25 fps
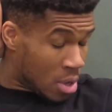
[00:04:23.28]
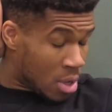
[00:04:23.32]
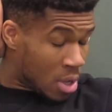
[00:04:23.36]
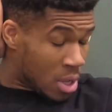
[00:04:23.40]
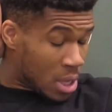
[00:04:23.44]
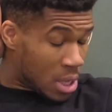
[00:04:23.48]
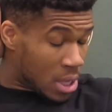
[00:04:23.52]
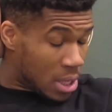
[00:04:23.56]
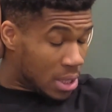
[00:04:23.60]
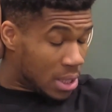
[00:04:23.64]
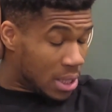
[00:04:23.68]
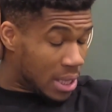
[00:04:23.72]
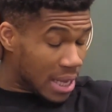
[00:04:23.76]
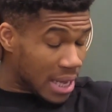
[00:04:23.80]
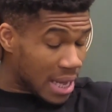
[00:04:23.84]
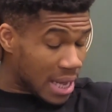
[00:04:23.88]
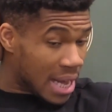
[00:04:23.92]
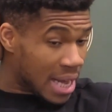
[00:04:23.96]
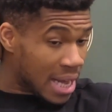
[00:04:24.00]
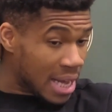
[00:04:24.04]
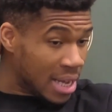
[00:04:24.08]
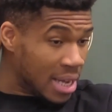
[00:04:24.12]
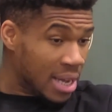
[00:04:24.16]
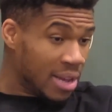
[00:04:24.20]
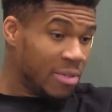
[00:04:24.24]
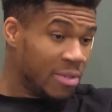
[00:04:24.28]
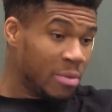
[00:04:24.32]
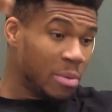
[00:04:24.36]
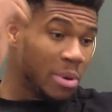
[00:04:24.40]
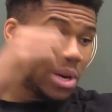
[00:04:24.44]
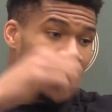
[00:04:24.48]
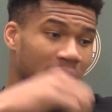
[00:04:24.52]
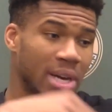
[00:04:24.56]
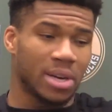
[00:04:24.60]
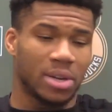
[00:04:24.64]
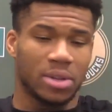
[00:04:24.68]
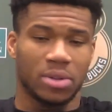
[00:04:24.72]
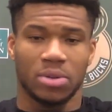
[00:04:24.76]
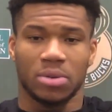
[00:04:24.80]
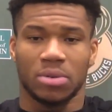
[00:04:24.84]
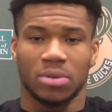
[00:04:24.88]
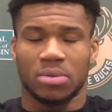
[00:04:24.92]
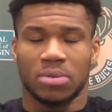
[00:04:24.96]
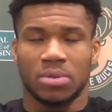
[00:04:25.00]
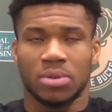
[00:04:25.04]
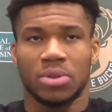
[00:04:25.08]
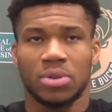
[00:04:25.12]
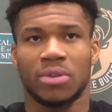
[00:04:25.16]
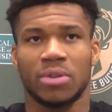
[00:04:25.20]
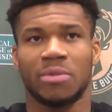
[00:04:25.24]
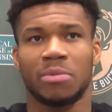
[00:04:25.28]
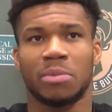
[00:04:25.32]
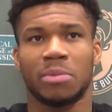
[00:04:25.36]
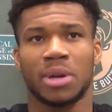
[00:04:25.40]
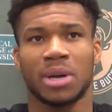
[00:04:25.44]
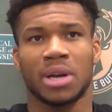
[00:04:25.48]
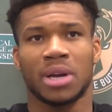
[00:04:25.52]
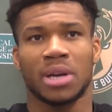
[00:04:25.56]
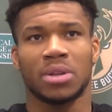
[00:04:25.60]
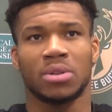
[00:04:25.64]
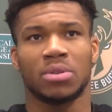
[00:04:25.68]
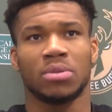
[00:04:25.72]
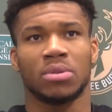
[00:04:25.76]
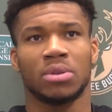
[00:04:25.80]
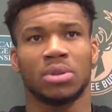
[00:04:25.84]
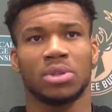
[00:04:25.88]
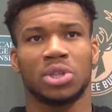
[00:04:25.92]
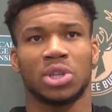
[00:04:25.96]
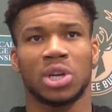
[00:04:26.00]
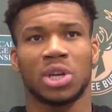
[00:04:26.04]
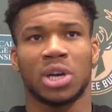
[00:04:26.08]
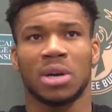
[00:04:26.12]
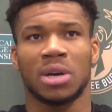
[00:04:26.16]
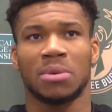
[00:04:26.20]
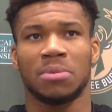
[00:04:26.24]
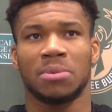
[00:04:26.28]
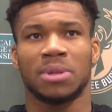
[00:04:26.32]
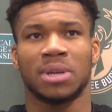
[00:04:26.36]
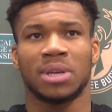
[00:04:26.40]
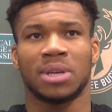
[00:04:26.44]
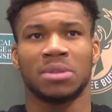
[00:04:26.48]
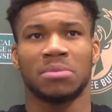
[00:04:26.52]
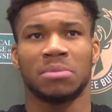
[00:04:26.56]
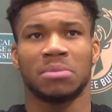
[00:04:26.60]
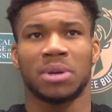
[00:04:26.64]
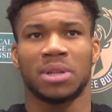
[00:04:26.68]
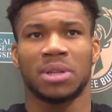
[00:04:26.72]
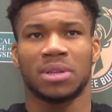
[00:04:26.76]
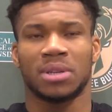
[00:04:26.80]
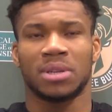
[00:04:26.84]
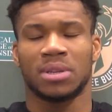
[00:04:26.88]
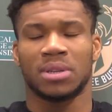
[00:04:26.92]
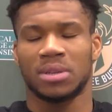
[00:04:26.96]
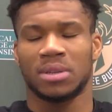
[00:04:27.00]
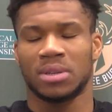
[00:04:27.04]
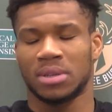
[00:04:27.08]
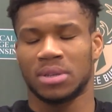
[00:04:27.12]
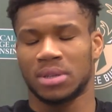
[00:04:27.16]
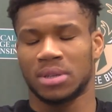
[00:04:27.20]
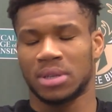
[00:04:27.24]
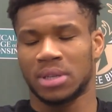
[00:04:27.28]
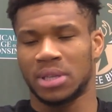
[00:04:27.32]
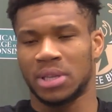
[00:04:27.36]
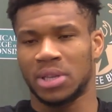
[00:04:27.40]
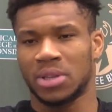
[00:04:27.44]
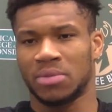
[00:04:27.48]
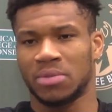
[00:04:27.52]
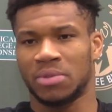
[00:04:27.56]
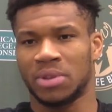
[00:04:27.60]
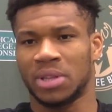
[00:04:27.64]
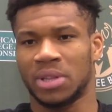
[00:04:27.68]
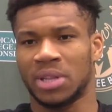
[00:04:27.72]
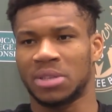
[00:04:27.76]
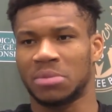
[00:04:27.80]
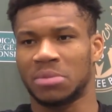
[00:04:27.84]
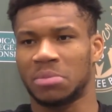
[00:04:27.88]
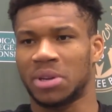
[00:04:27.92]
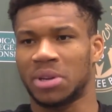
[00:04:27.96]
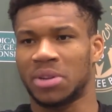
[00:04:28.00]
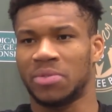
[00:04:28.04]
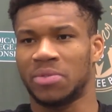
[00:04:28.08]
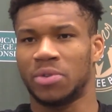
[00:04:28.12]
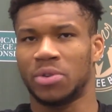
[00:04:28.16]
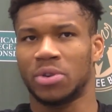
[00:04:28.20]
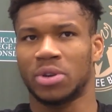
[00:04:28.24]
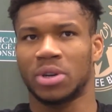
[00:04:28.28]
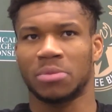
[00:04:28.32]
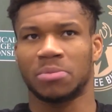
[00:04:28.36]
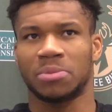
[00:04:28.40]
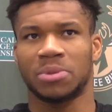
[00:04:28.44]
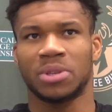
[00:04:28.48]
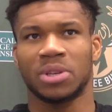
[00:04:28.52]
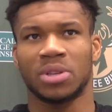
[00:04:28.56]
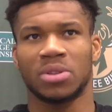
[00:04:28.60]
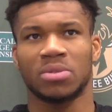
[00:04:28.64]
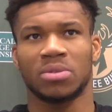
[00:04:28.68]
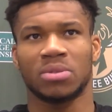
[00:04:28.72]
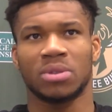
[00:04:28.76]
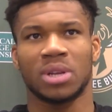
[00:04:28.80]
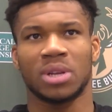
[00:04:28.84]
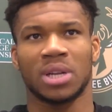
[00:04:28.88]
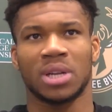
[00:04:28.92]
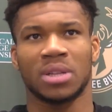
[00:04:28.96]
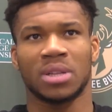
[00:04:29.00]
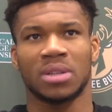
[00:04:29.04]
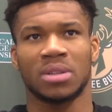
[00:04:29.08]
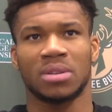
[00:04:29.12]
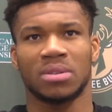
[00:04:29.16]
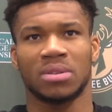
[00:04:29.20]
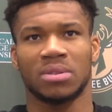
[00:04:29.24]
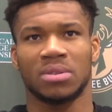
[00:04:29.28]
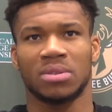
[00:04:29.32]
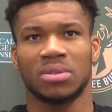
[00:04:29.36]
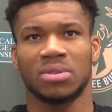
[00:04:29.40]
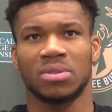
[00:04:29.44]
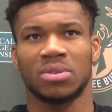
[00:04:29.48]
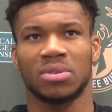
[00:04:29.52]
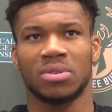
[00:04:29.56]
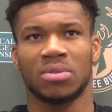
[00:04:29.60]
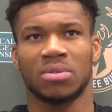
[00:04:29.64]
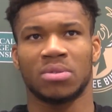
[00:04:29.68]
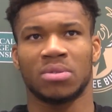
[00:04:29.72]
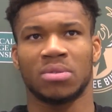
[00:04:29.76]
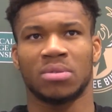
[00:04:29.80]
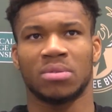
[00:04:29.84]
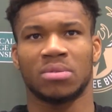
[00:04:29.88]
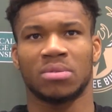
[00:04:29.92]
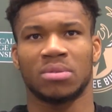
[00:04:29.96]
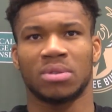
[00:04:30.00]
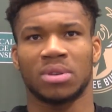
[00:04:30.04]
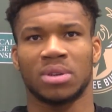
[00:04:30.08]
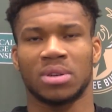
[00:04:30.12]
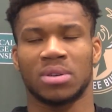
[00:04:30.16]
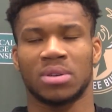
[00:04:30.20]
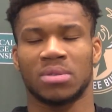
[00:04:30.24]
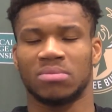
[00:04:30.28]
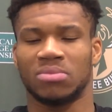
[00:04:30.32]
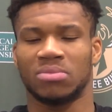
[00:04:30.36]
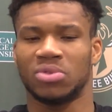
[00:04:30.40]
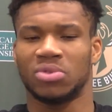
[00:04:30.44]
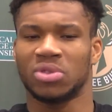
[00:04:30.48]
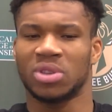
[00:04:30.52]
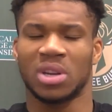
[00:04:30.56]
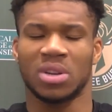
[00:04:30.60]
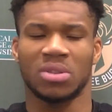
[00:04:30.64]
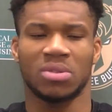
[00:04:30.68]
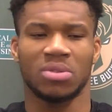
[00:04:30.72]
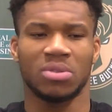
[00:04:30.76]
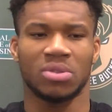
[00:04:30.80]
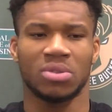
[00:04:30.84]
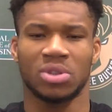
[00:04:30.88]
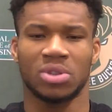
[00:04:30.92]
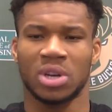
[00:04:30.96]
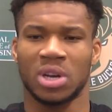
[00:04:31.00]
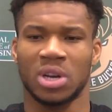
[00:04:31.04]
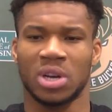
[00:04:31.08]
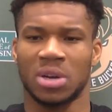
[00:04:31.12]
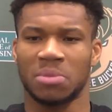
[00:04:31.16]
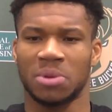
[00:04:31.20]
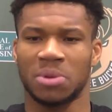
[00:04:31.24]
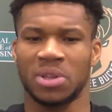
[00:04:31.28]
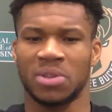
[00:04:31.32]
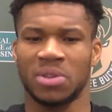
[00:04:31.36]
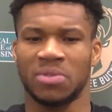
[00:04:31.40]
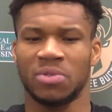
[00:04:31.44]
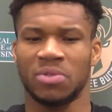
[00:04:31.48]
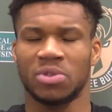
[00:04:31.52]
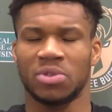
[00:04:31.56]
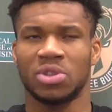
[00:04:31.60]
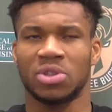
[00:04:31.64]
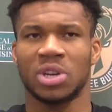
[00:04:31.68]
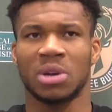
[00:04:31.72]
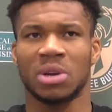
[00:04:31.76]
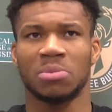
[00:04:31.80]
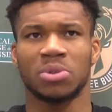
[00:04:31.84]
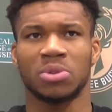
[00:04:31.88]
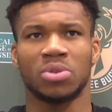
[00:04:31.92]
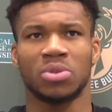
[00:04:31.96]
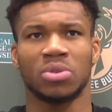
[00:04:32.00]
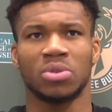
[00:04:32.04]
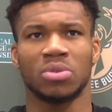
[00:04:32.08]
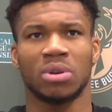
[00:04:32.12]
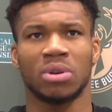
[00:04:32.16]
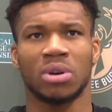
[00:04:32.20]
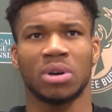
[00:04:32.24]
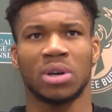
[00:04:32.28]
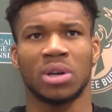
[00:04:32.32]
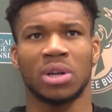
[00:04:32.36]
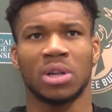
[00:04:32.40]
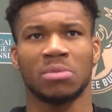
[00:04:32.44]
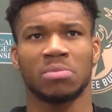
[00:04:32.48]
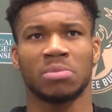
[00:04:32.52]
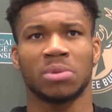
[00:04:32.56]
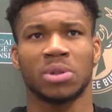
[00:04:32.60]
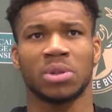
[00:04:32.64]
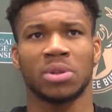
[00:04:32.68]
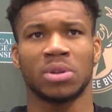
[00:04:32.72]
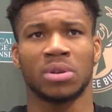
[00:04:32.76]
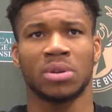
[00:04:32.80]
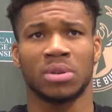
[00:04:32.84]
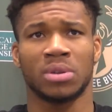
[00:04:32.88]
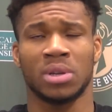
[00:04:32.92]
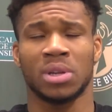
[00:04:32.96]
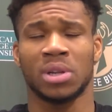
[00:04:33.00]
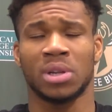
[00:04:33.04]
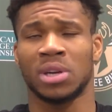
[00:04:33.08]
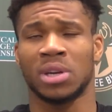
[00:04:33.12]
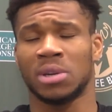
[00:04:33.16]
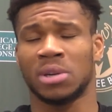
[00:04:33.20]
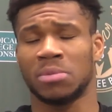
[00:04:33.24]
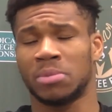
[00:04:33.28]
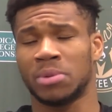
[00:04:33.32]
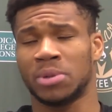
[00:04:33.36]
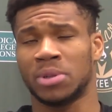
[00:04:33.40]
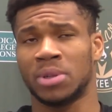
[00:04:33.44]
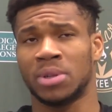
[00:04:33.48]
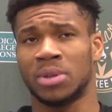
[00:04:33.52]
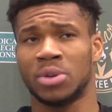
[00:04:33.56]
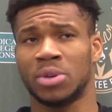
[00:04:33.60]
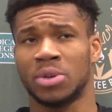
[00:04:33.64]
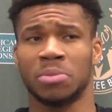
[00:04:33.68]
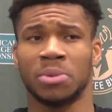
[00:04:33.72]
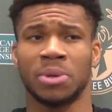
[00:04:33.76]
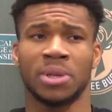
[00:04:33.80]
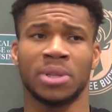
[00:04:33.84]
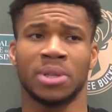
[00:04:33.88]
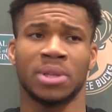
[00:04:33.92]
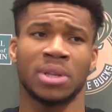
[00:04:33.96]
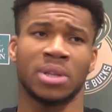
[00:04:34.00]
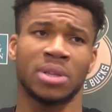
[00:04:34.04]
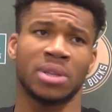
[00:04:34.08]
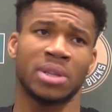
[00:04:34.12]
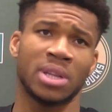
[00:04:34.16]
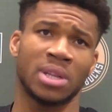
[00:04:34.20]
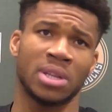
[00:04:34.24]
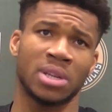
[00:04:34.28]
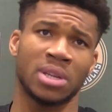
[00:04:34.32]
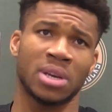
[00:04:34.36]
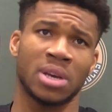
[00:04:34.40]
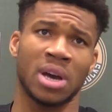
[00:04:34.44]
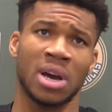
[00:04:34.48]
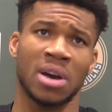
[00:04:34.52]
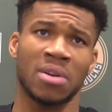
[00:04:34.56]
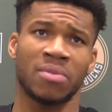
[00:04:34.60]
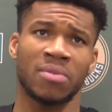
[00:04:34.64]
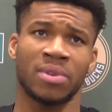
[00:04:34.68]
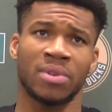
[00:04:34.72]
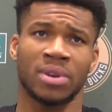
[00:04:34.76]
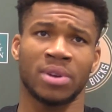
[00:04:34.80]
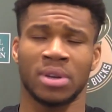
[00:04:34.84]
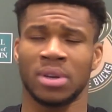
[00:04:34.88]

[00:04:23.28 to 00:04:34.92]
Like I got everybody got to do, you know, everybody got to do the job. It doesn't matter. At the end of the day, it doesn't matter if you're upset or not. You know, um, just got to do your job. And if your job is to uh, help, uh, help a little bit and then recover,